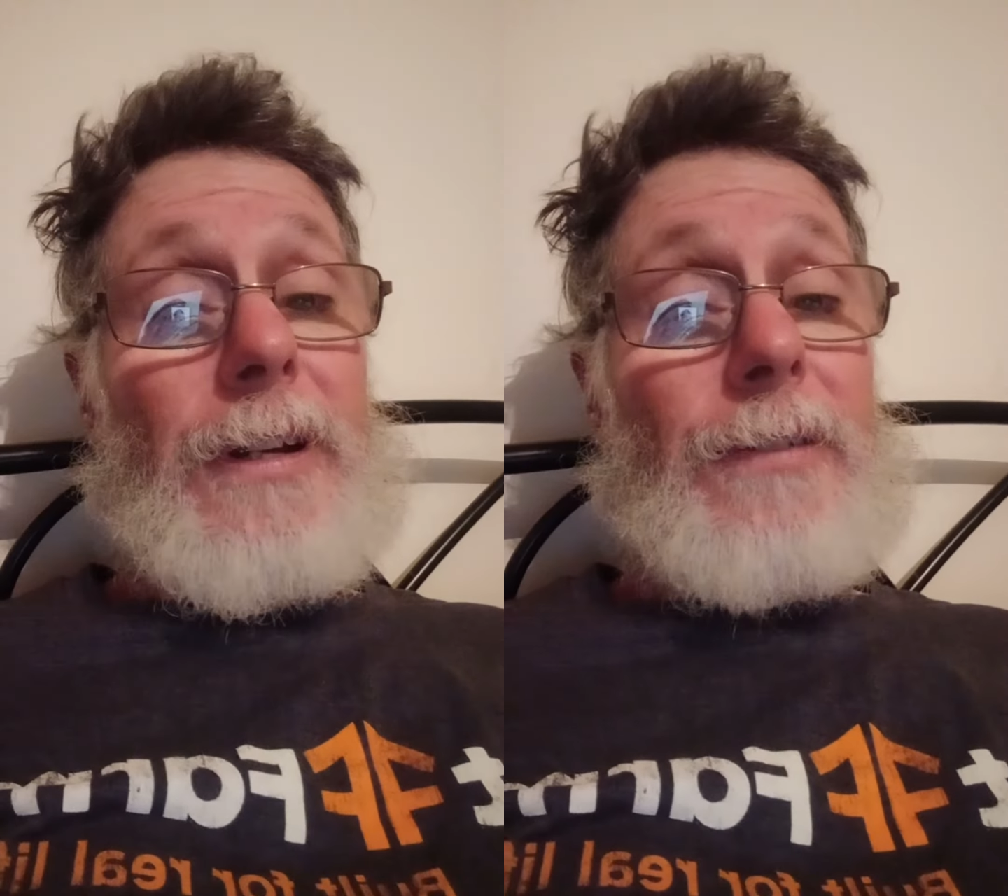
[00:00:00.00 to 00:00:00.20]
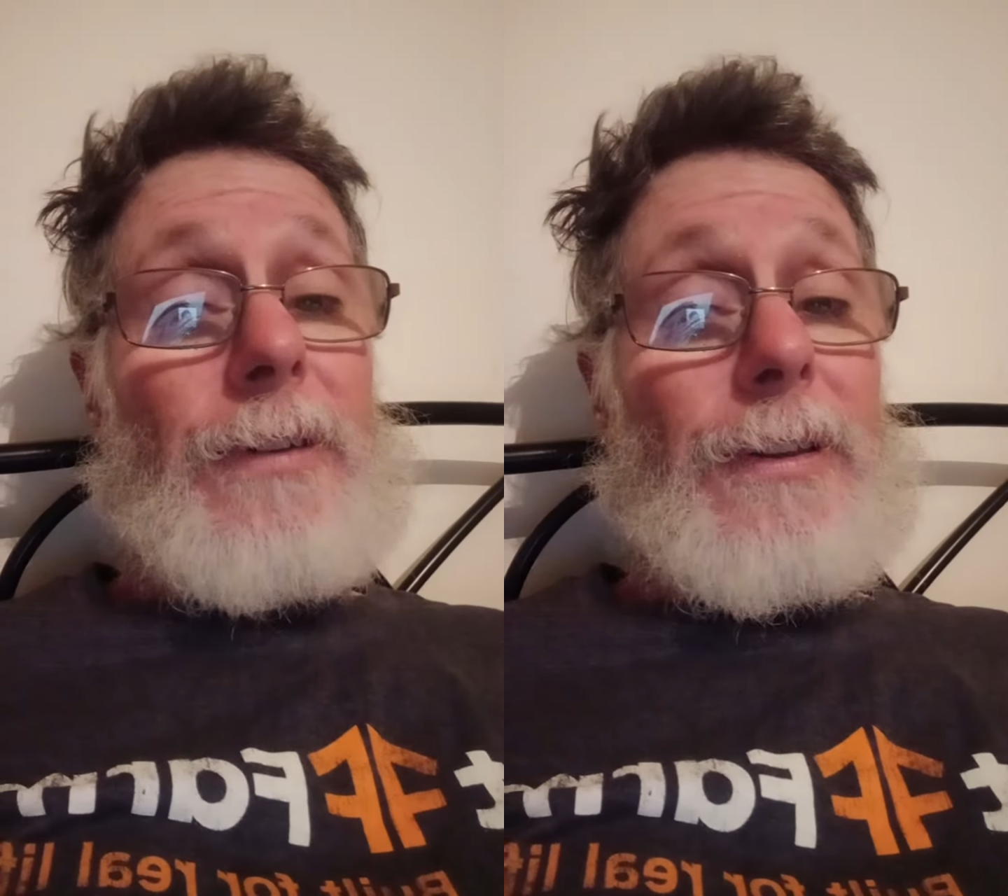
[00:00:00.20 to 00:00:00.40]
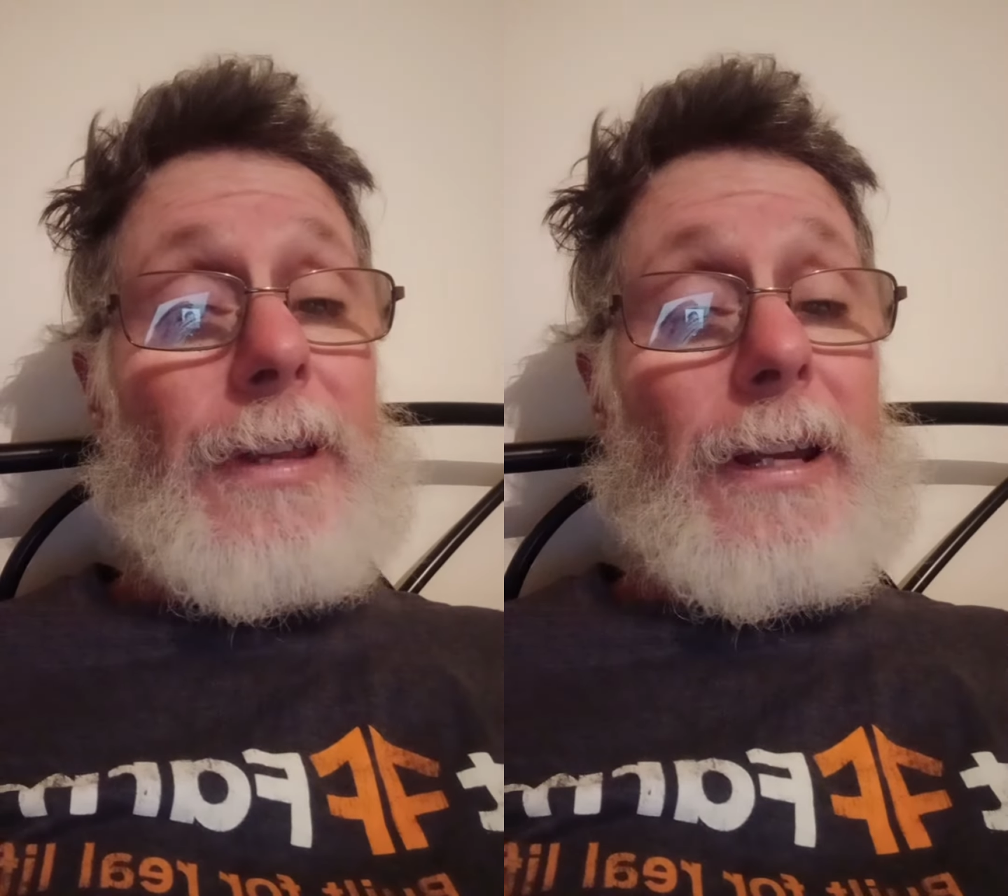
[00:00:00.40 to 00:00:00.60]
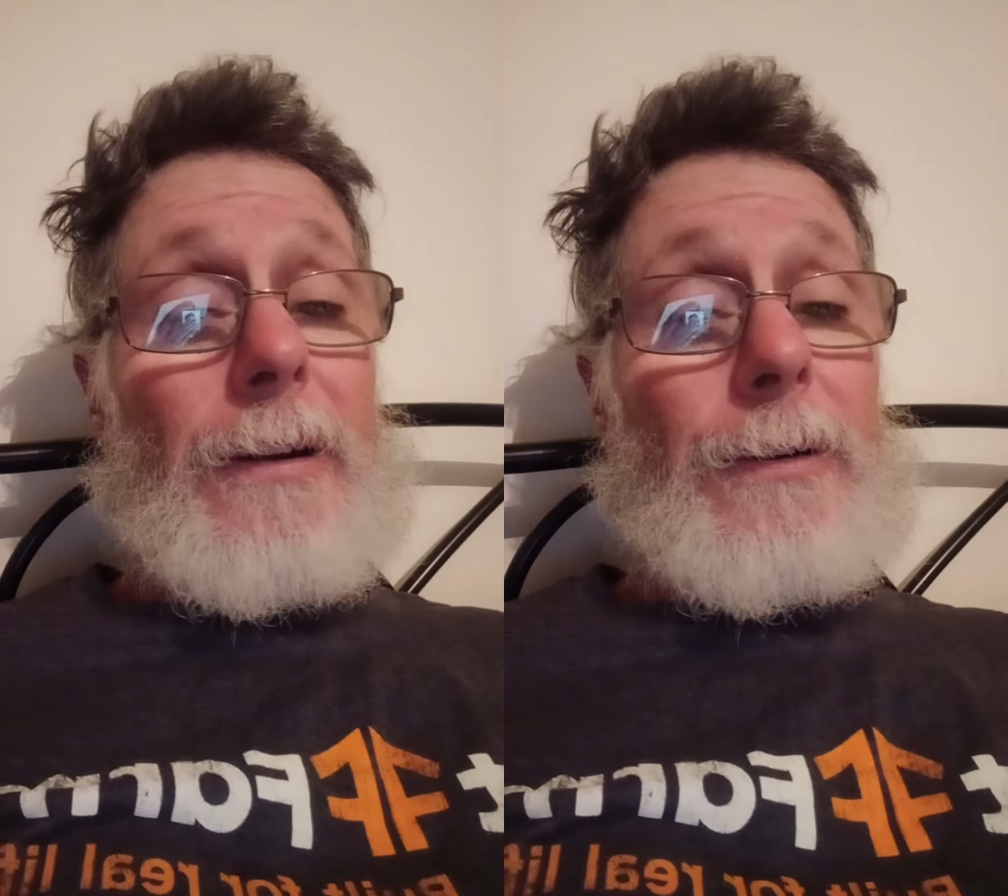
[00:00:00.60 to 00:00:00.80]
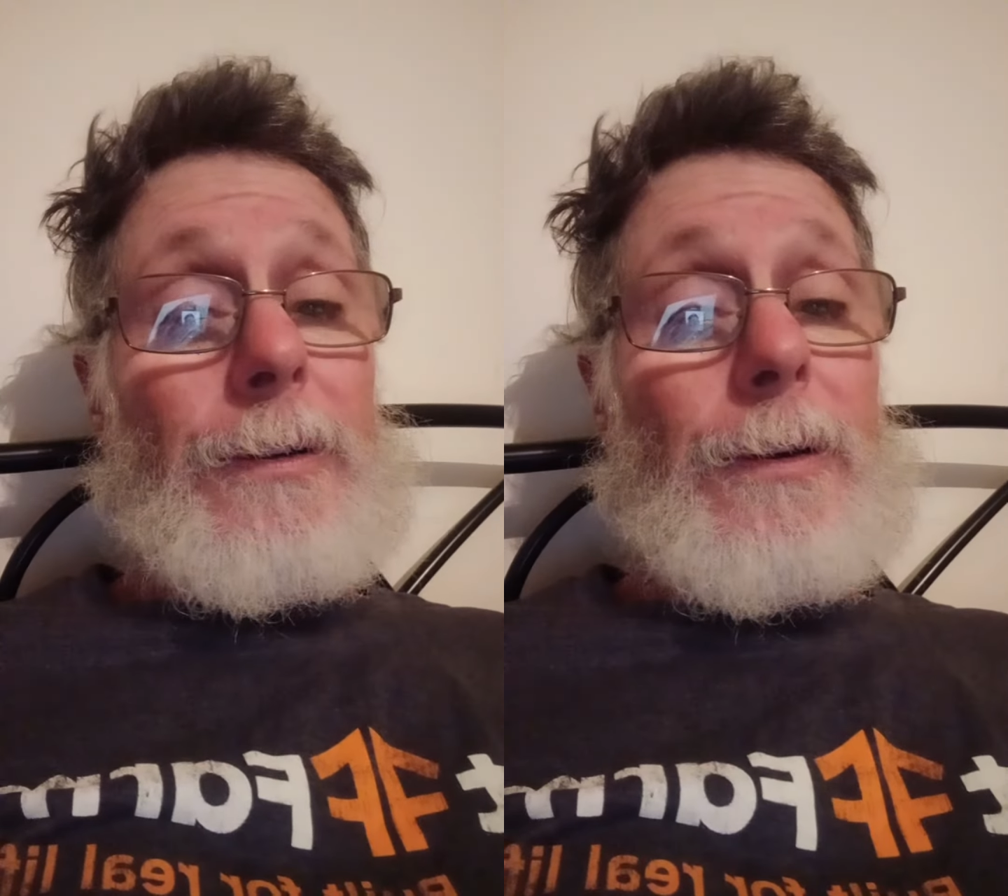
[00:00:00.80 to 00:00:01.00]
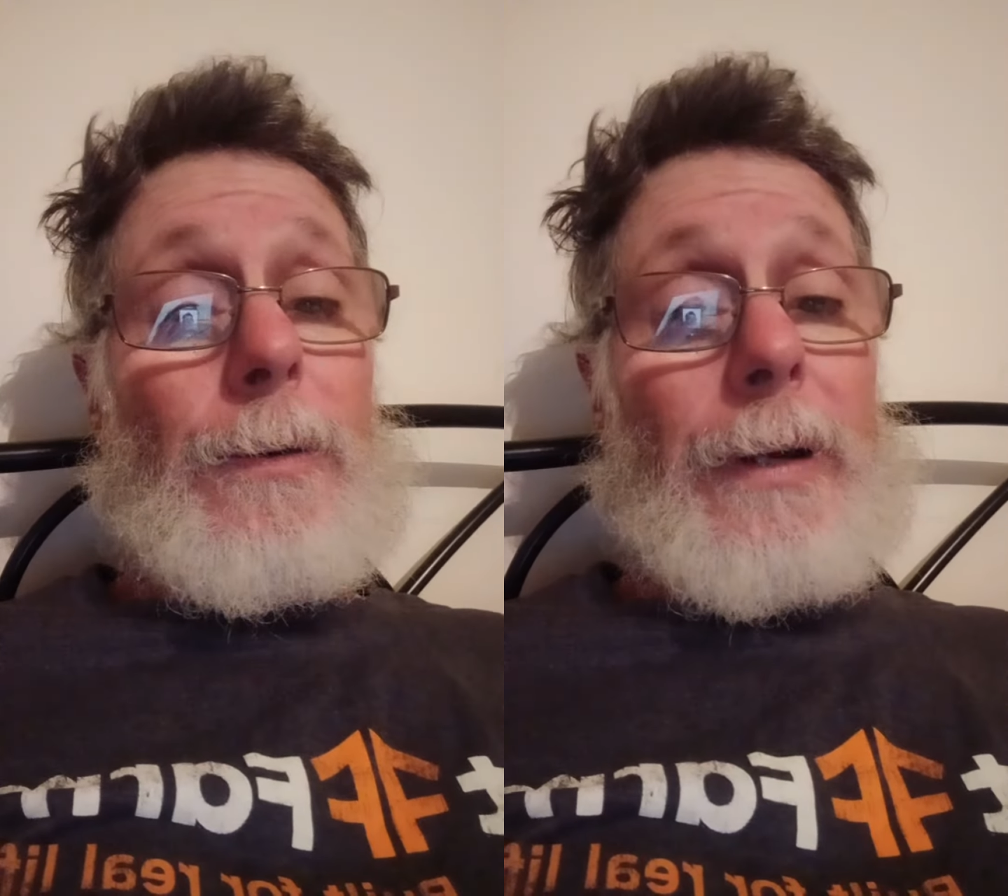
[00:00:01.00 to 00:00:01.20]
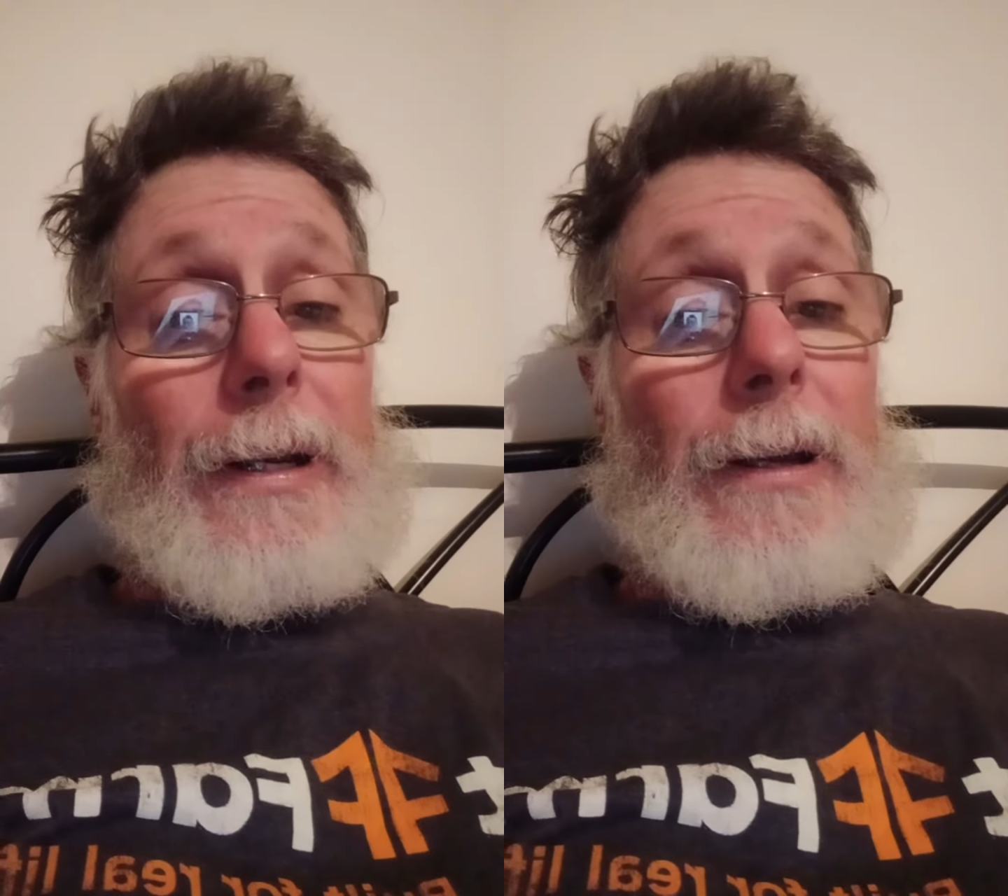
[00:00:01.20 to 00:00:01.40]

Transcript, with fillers: everything are going